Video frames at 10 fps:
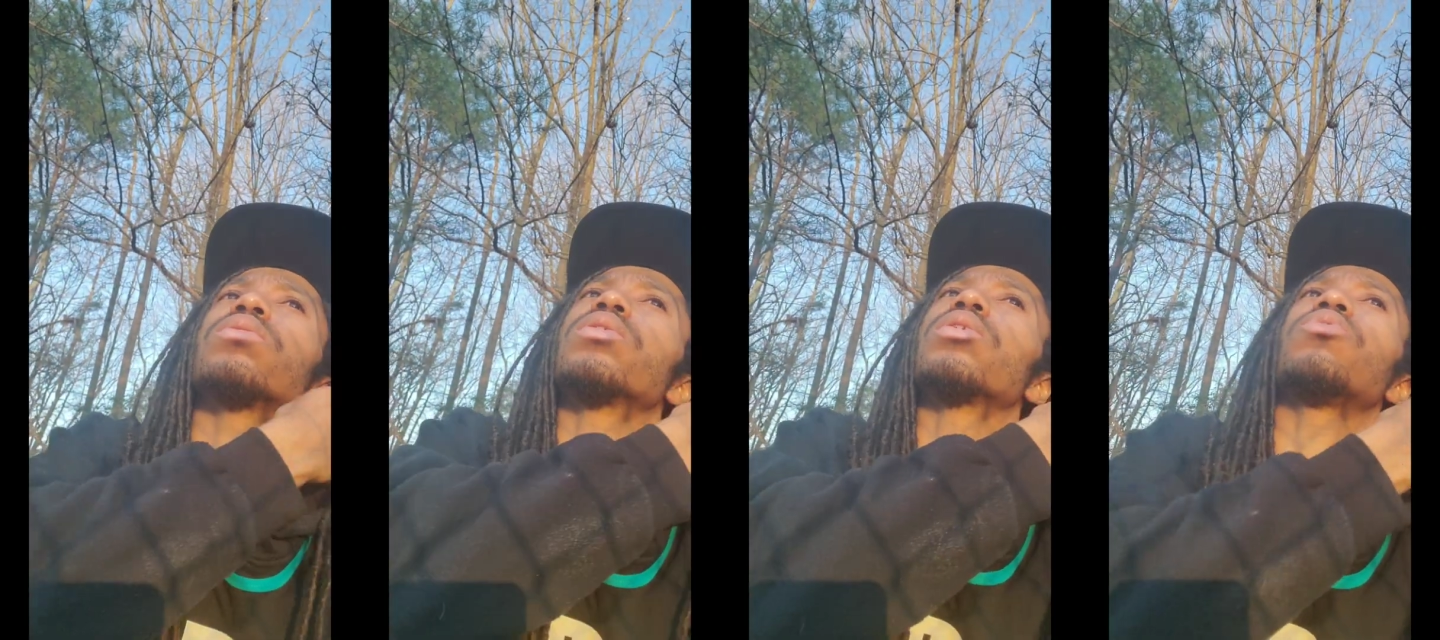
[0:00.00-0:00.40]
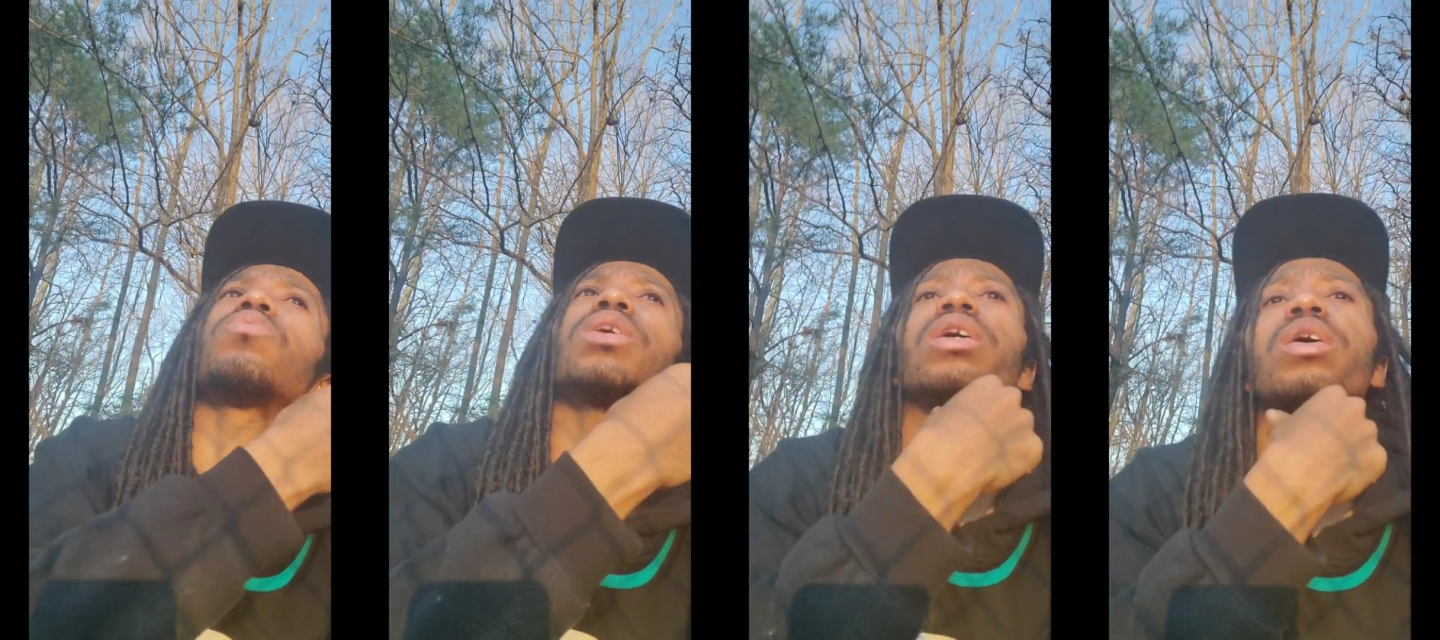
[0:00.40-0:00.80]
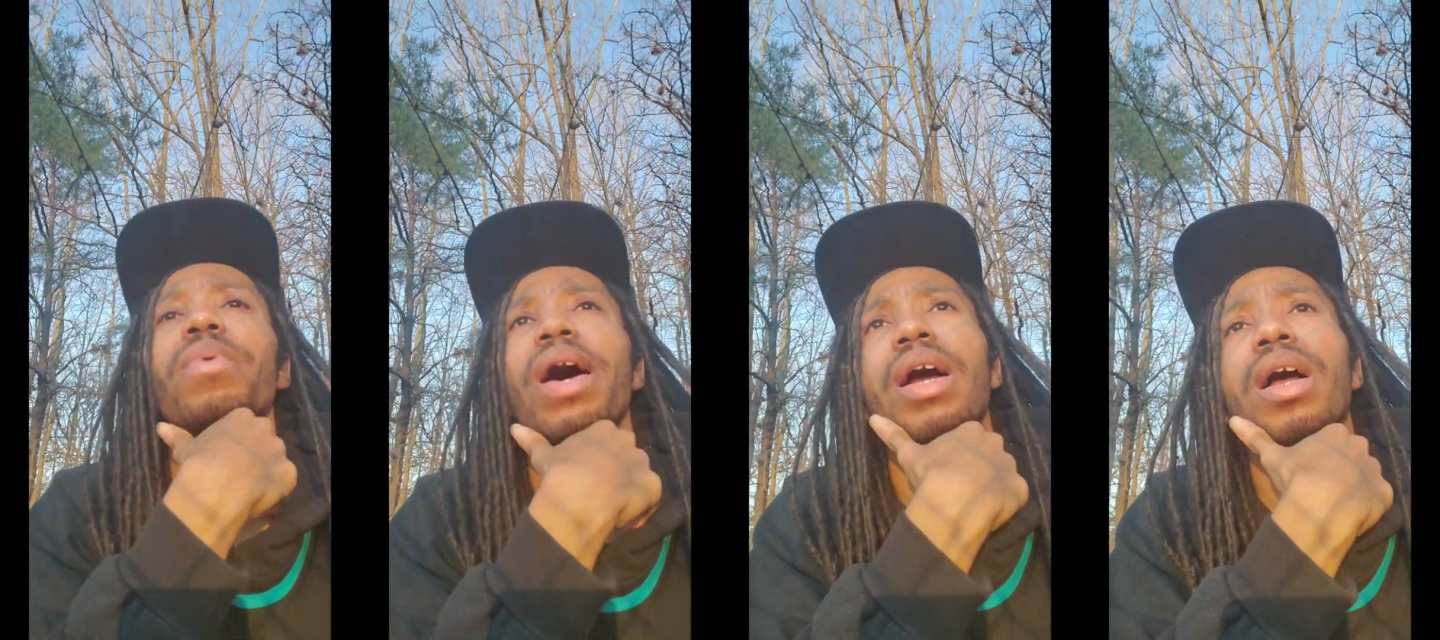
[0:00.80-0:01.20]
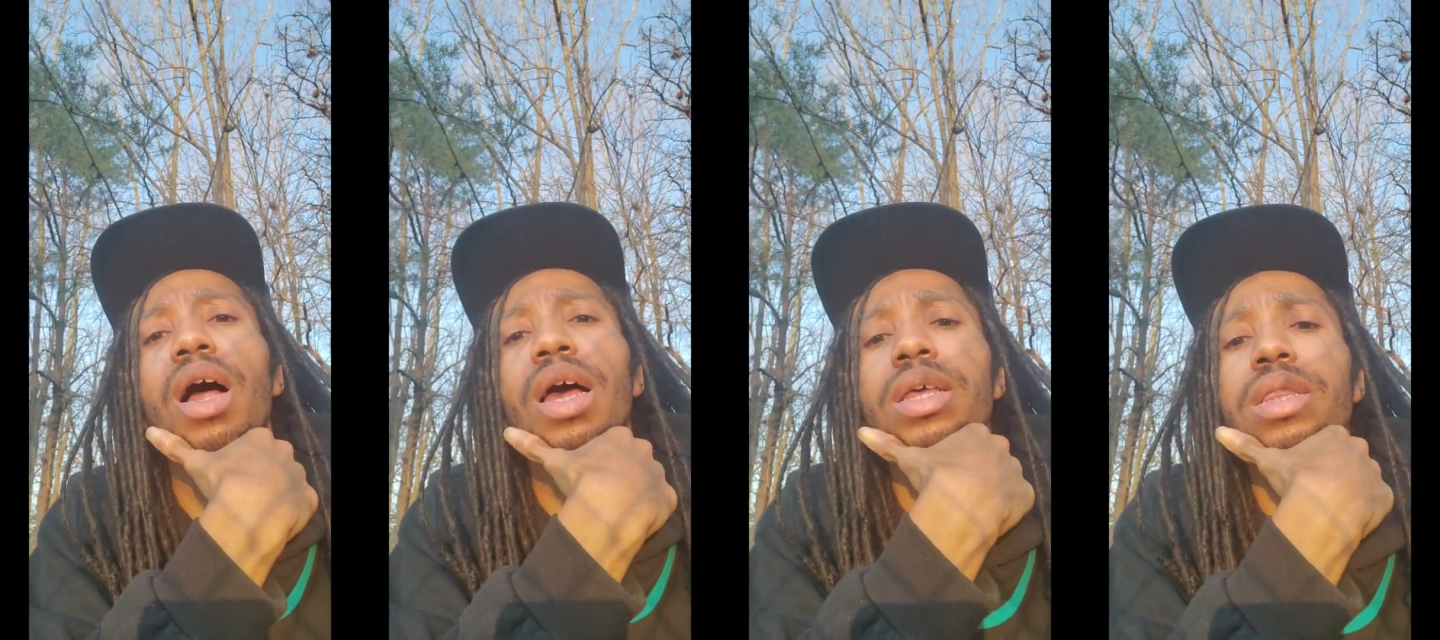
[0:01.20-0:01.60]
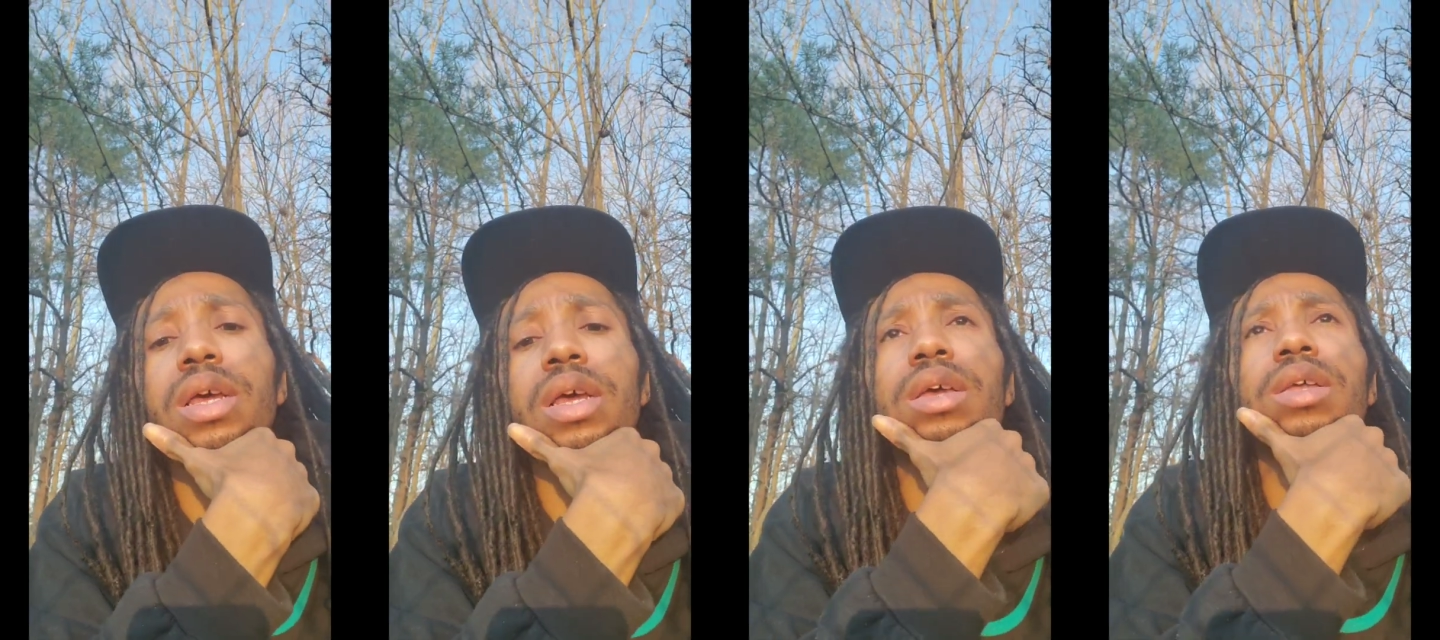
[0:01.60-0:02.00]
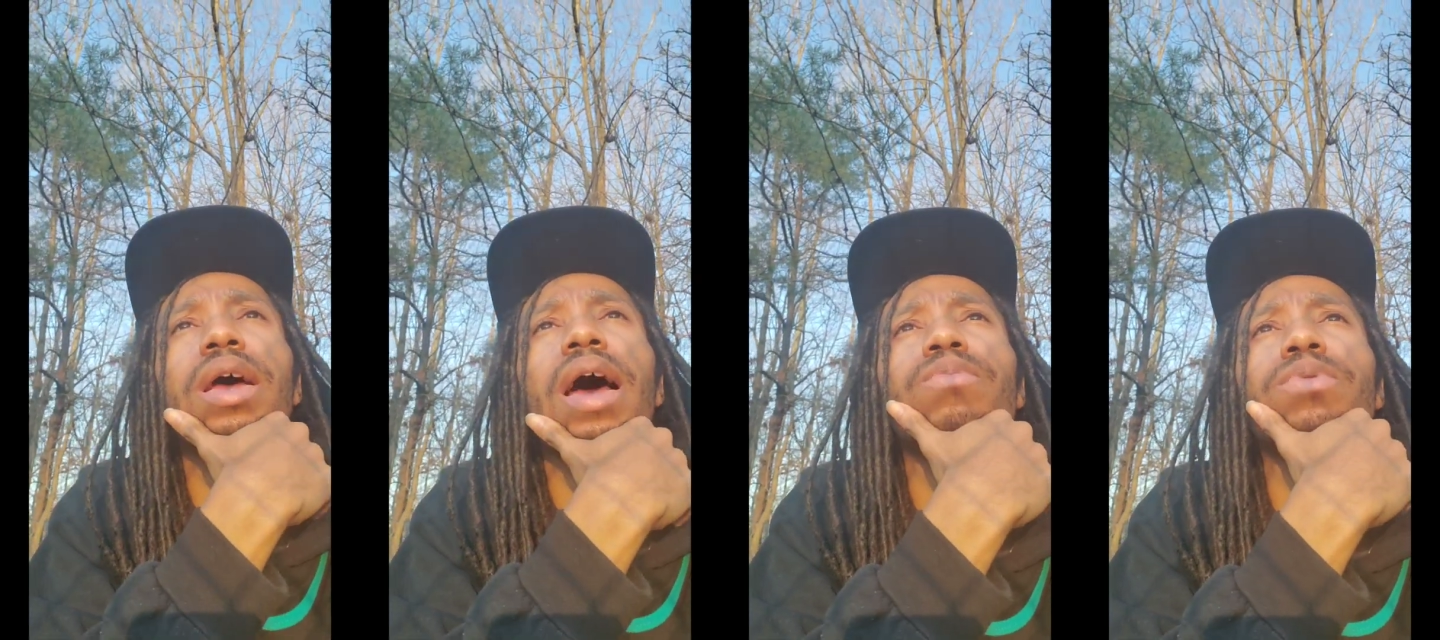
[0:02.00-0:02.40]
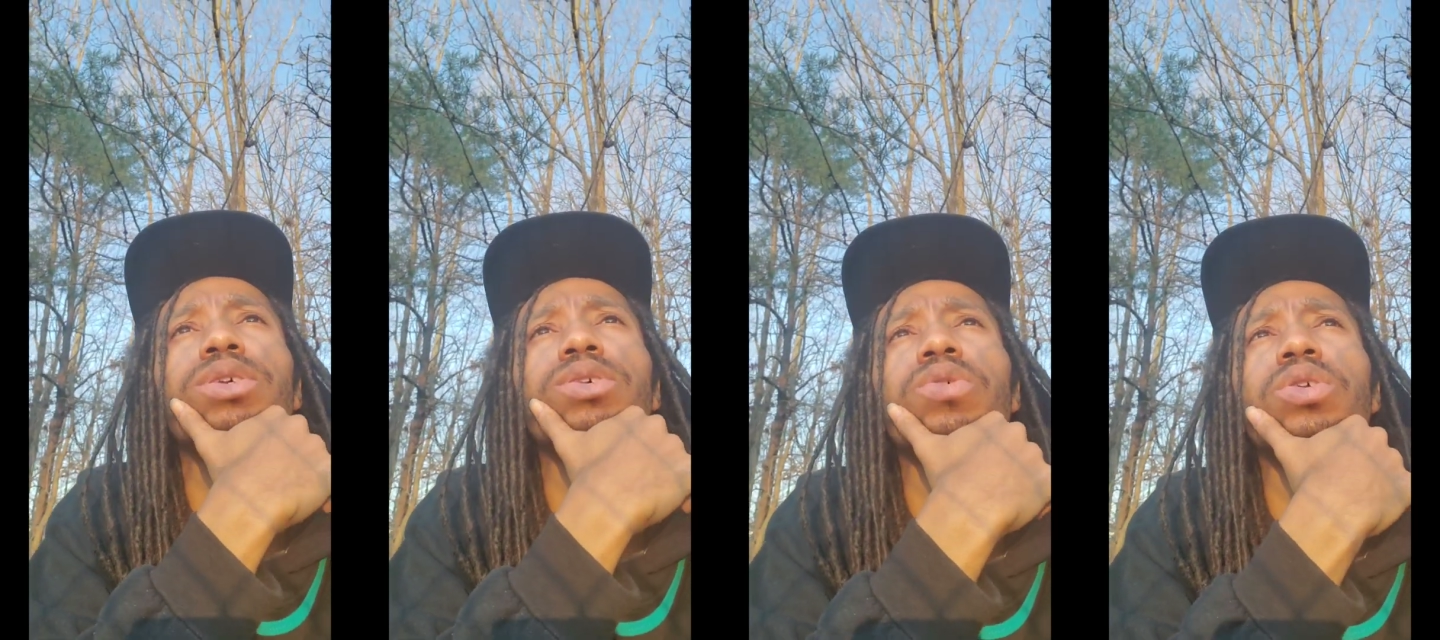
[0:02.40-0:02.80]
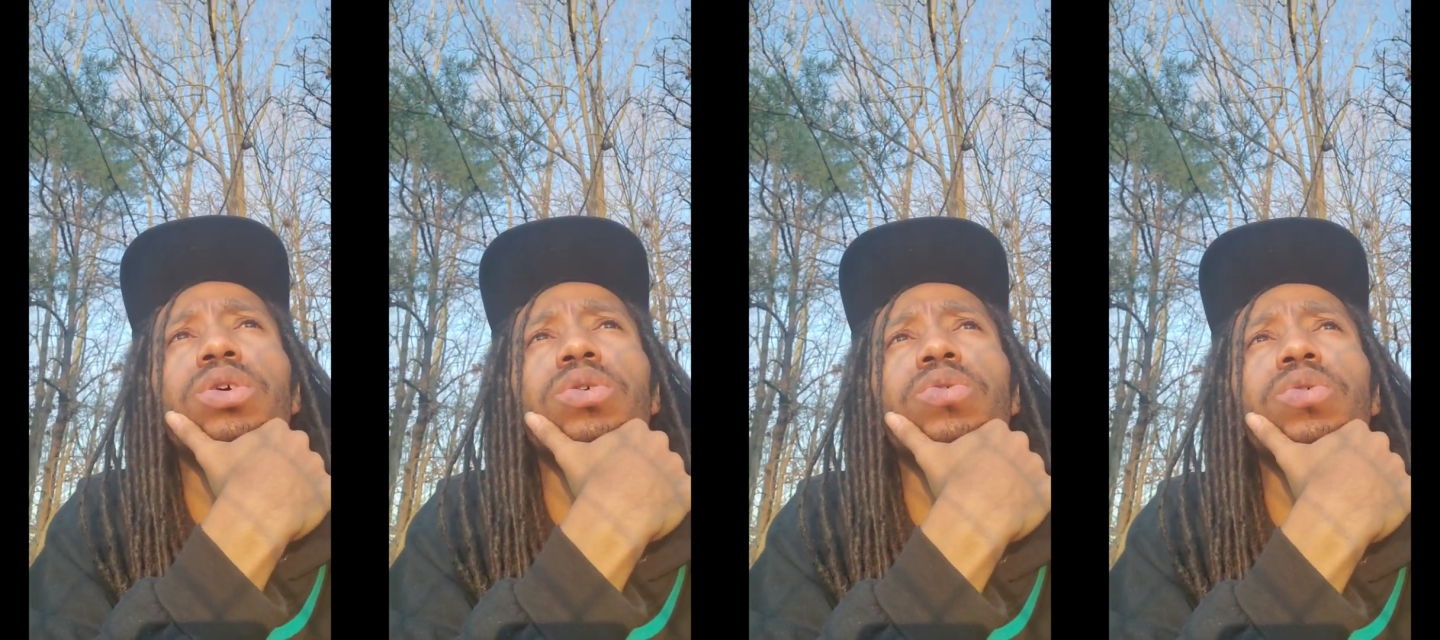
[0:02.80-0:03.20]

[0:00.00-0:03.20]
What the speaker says: You can get hit by a car. Anything happen to you. So